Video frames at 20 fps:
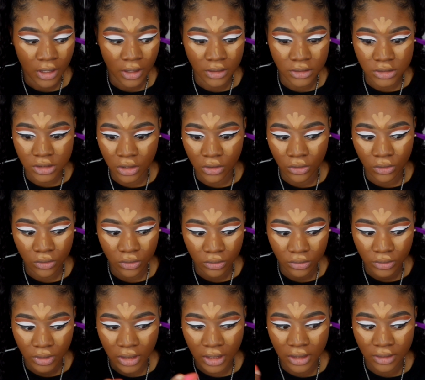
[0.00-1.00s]
so
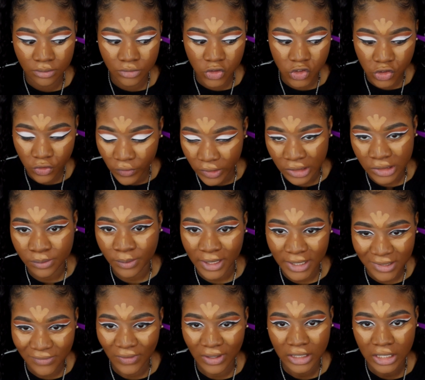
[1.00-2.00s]
Juvias
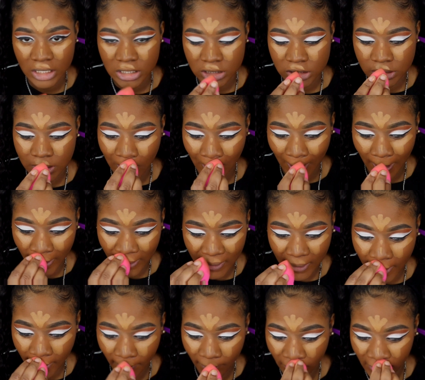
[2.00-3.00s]
Place foundations, because
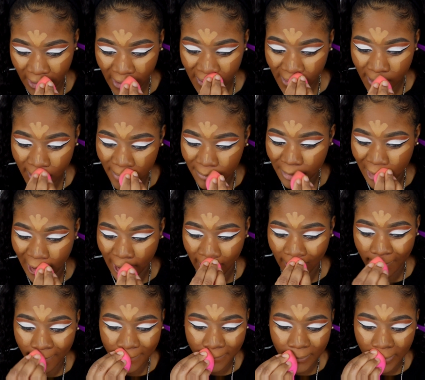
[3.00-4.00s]
these are
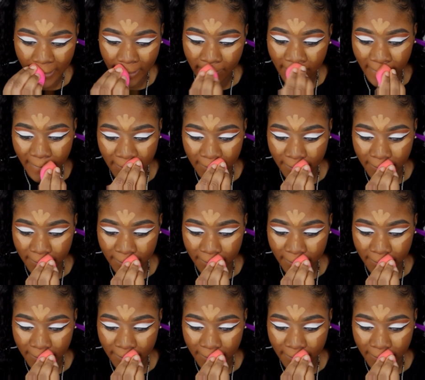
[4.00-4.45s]
bomb. Like,